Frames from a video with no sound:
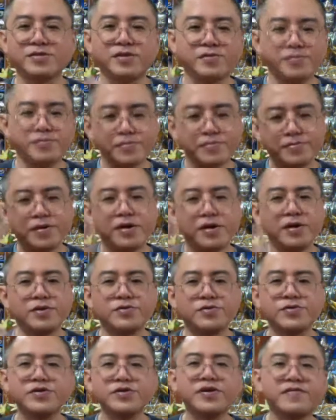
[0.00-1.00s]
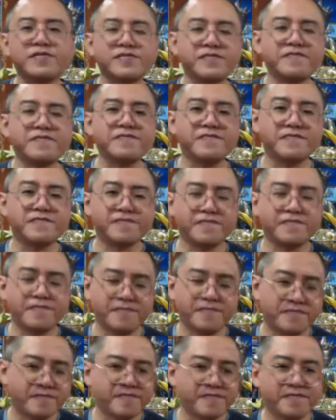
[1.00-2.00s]
So 3 of the
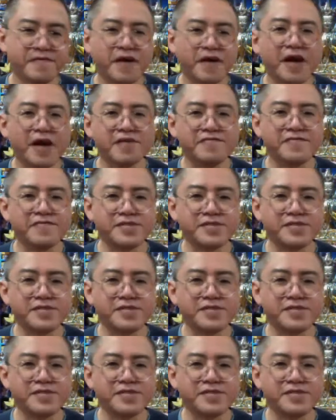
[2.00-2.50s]
5